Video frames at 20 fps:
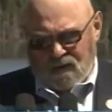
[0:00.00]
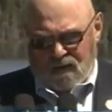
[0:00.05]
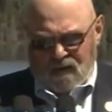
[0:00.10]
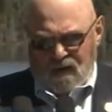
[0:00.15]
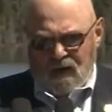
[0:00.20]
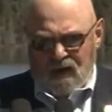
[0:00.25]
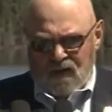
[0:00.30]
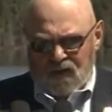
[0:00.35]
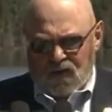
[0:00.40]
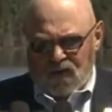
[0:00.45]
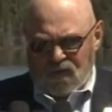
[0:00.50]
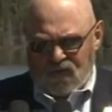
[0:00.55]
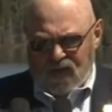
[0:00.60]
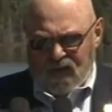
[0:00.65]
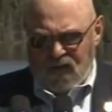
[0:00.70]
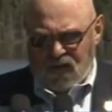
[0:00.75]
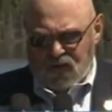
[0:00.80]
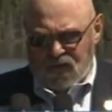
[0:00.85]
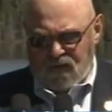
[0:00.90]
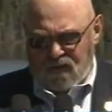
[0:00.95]

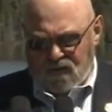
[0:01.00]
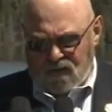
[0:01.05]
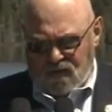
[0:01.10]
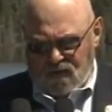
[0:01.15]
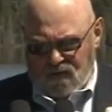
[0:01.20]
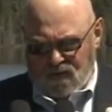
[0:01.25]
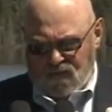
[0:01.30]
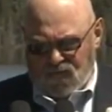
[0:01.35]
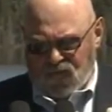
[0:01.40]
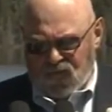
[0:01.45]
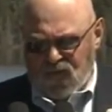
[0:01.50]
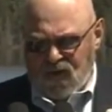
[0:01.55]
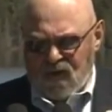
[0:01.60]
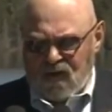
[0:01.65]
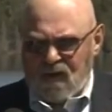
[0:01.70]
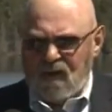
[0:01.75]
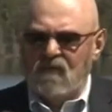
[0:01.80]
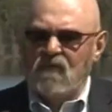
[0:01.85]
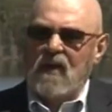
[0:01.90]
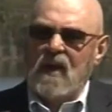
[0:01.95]
Conservation
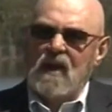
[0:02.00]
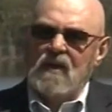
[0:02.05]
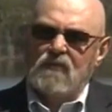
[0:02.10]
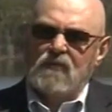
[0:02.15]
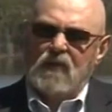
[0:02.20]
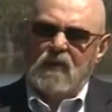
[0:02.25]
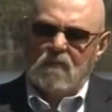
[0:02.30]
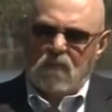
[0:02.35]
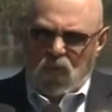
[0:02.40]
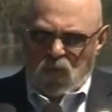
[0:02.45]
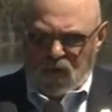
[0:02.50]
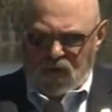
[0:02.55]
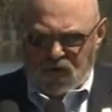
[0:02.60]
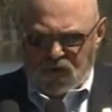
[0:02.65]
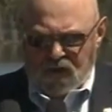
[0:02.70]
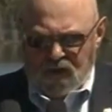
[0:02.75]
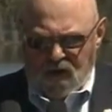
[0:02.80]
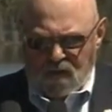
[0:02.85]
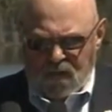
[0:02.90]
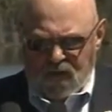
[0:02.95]
Fund Advisory Board
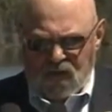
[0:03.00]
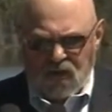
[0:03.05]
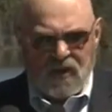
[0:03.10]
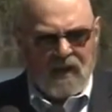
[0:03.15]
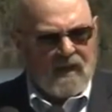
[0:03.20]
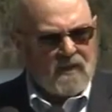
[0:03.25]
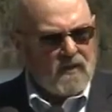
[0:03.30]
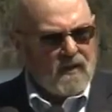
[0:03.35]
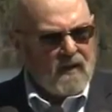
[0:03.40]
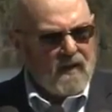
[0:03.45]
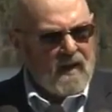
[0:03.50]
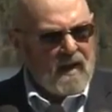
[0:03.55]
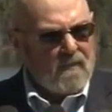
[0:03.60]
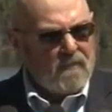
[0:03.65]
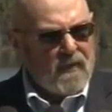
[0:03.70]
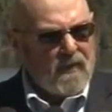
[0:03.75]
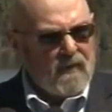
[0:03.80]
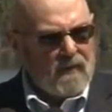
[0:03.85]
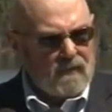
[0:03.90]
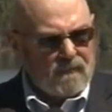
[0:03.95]
Chairman Jason
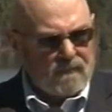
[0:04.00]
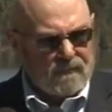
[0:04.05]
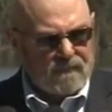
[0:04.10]
Kemper,